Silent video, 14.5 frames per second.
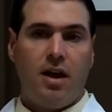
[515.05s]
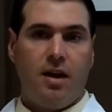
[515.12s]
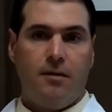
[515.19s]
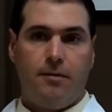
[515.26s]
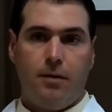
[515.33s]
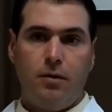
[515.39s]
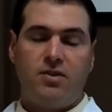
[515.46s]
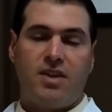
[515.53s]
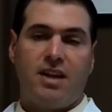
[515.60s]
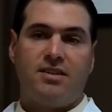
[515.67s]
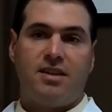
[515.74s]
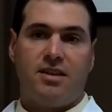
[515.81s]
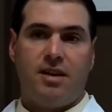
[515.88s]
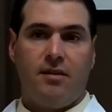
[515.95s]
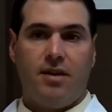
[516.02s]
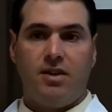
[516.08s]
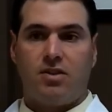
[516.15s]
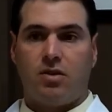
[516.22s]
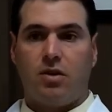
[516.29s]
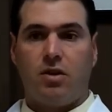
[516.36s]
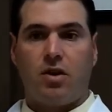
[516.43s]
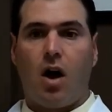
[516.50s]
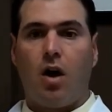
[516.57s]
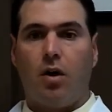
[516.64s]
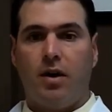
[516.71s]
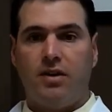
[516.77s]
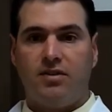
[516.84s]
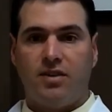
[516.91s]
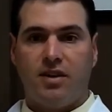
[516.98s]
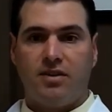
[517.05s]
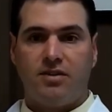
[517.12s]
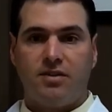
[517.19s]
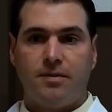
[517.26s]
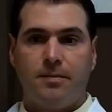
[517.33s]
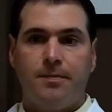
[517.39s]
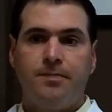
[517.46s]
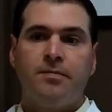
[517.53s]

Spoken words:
and food sensitivities or intolerances.